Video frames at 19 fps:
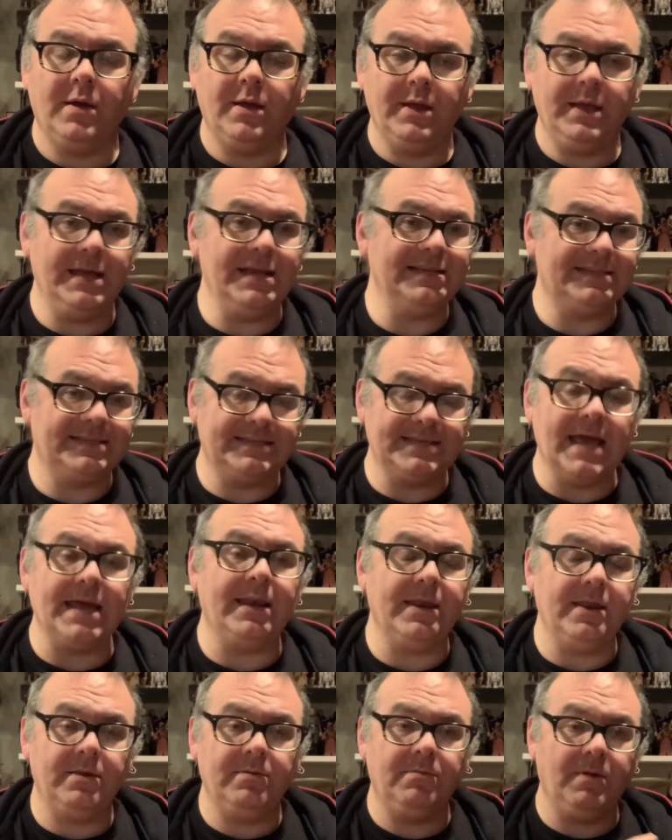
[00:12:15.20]
is set,
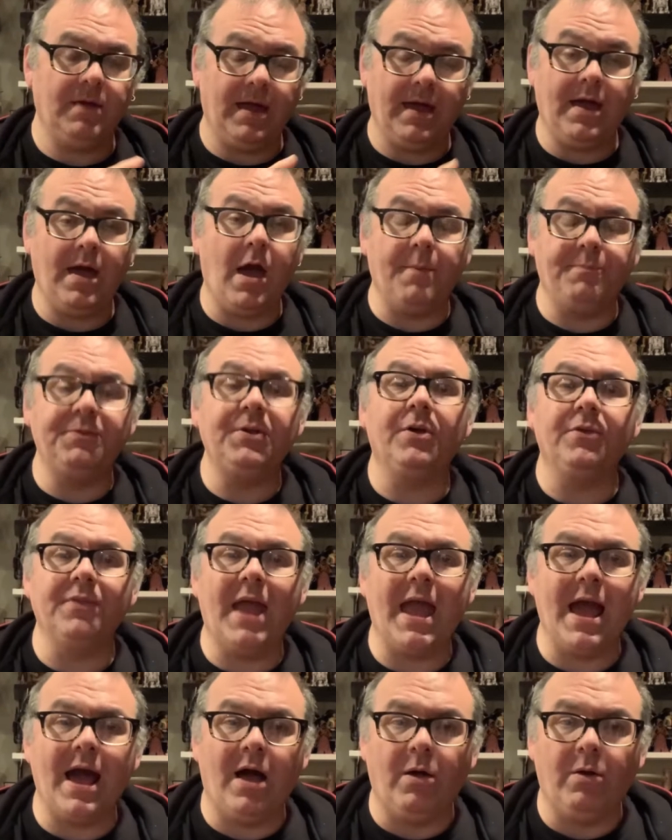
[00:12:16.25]
up till
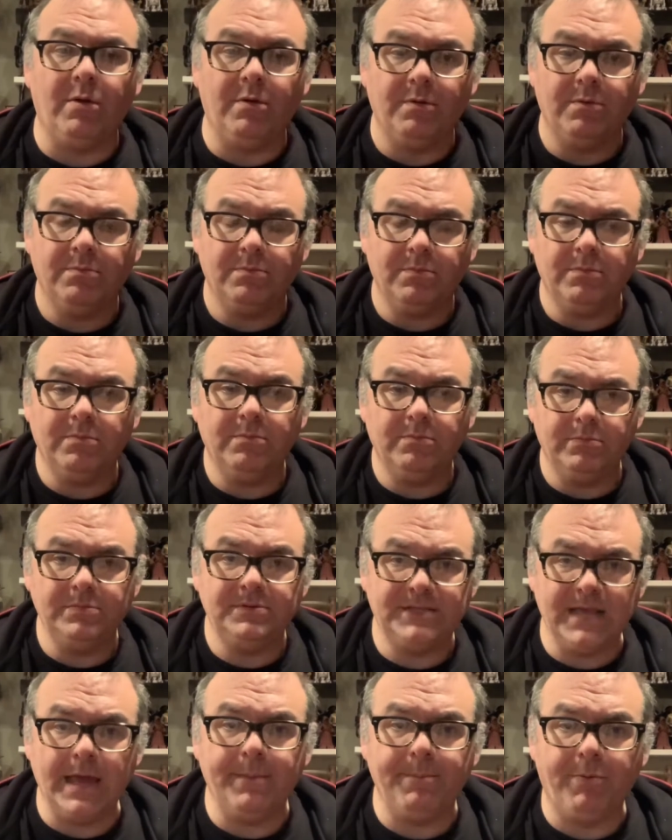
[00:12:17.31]
now,
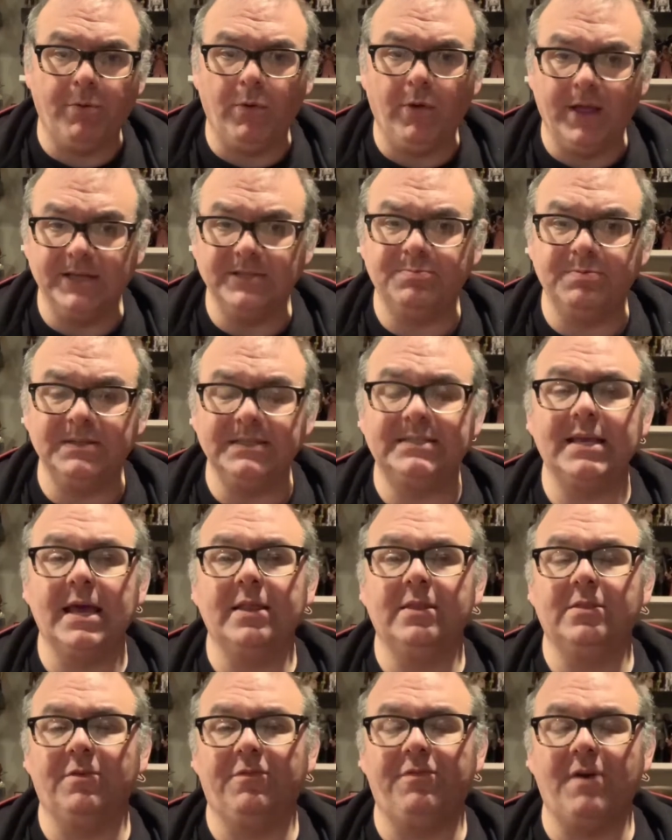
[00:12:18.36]
Deadpool has been set
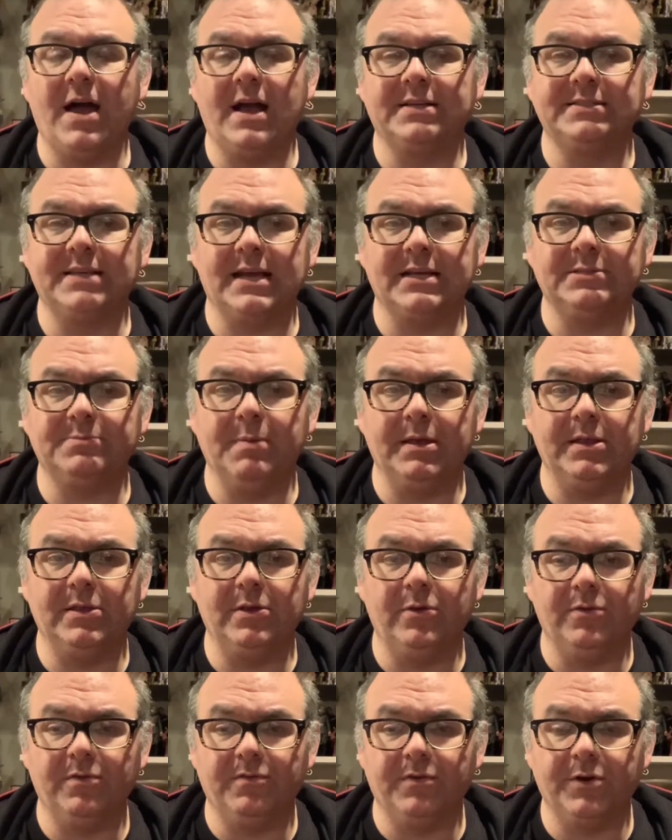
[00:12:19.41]
in the Fox X-Men
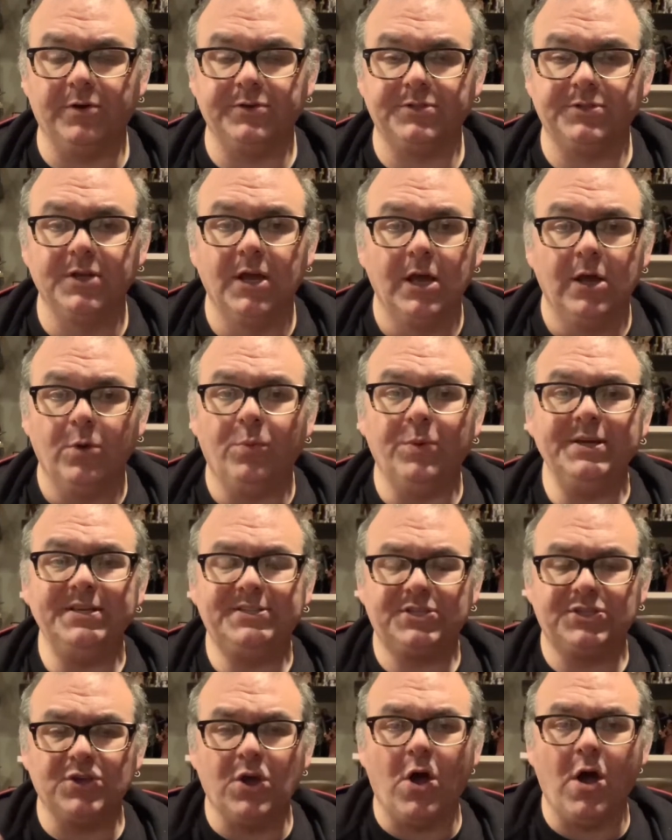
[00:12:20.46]
universe. We
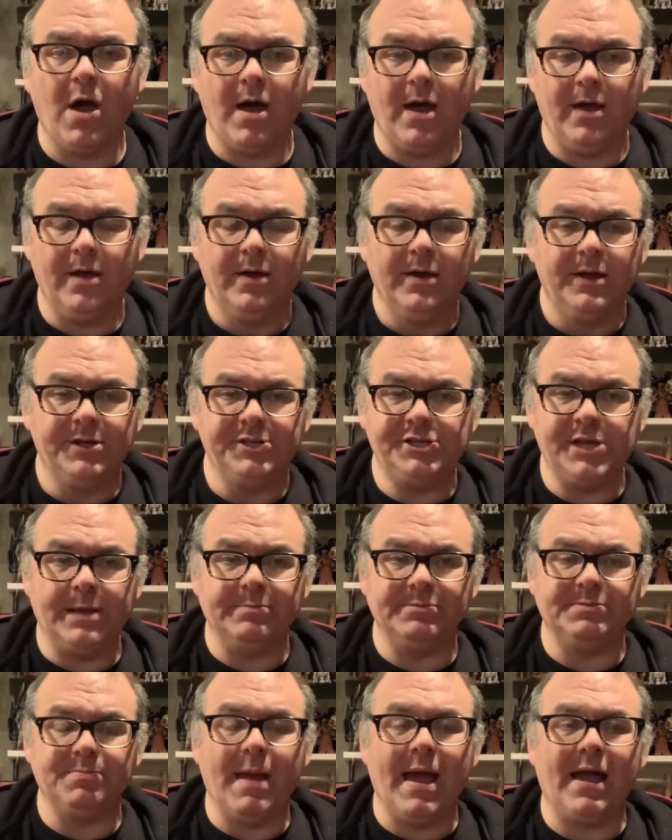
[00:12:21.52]
saw
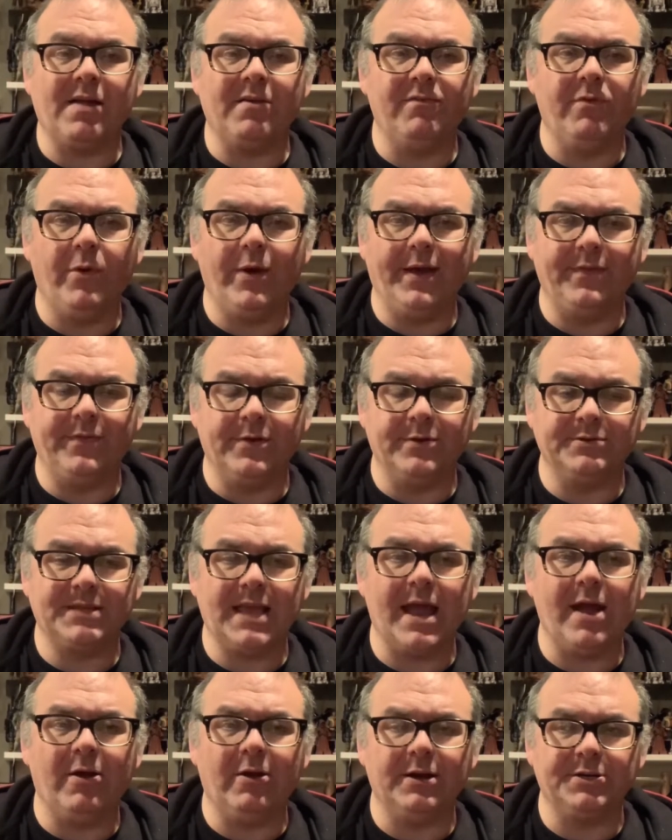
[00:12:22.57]
James McAvoy and those
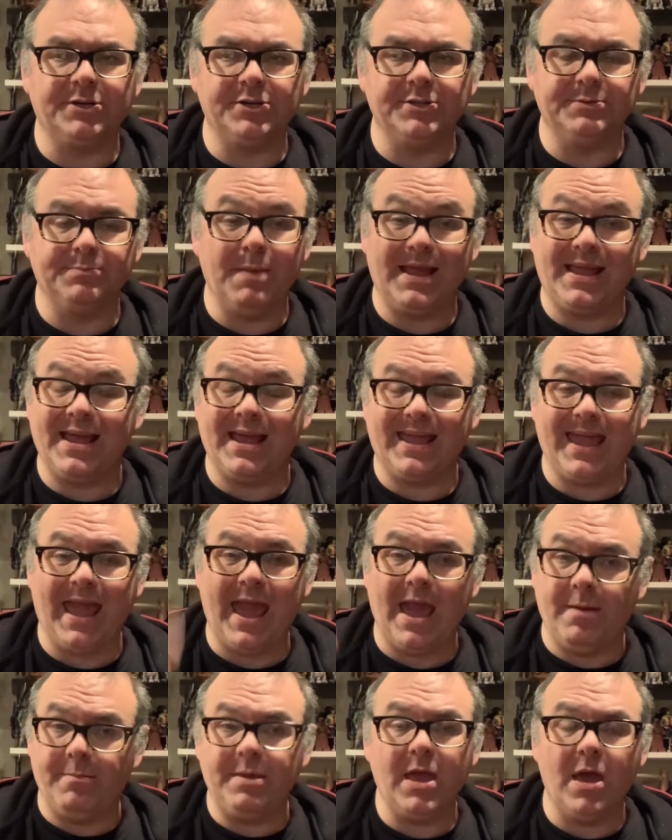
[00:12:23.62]
characters make a
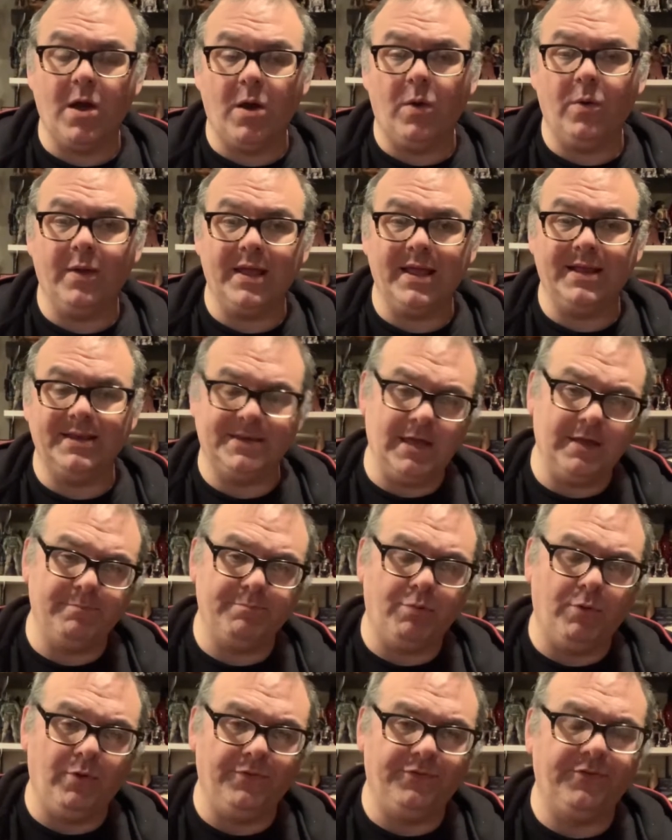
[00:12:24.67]
cameo in
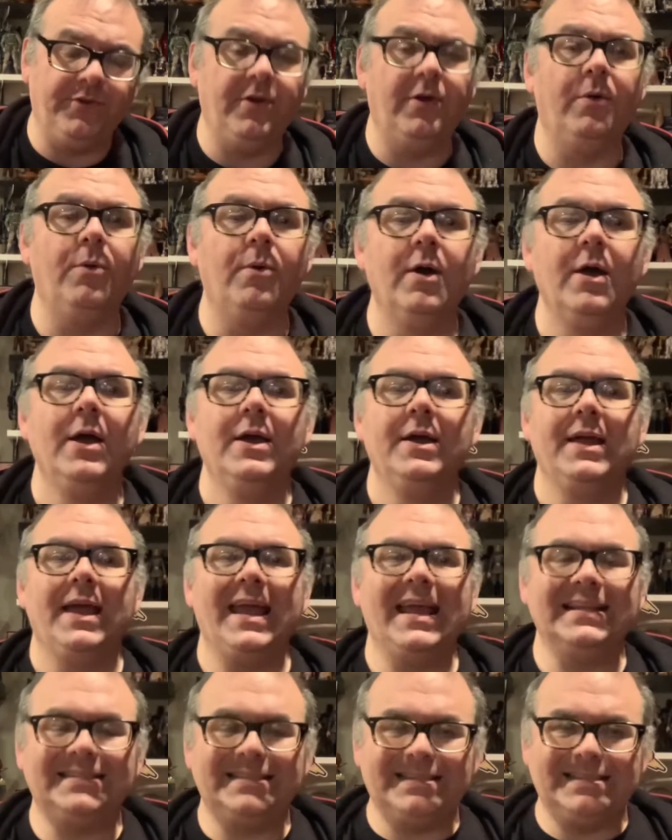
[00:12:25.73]
Deadpool 2.
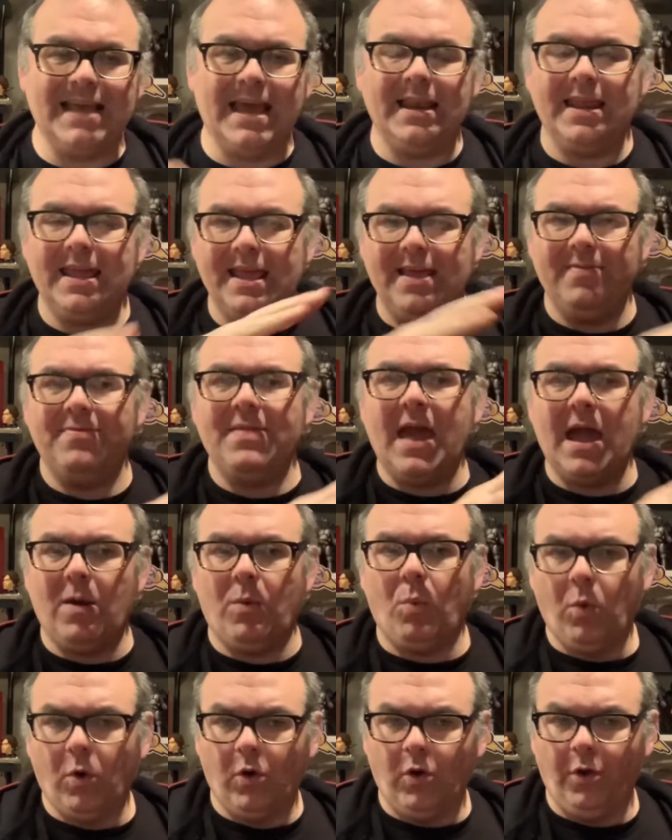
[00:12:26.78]
It's set in that
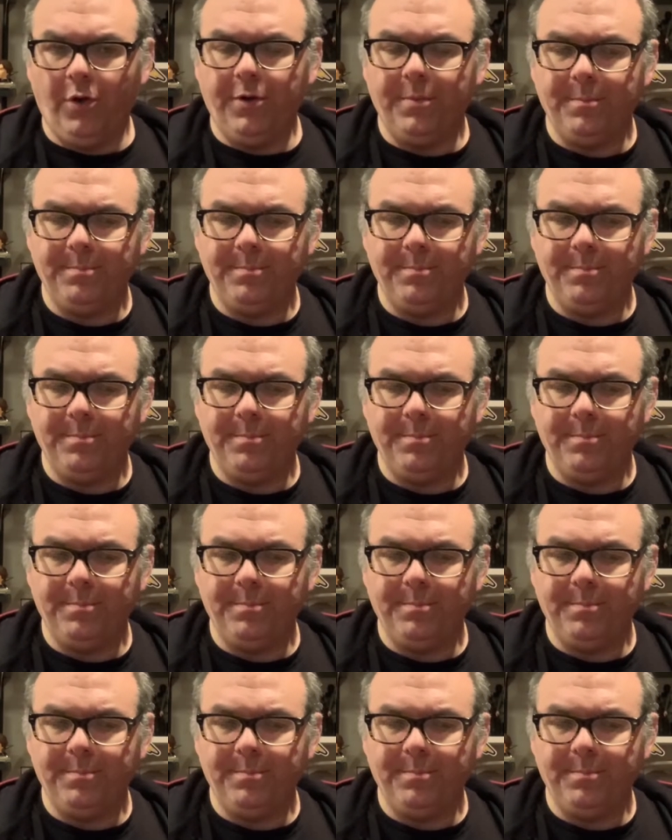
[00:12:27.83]
world.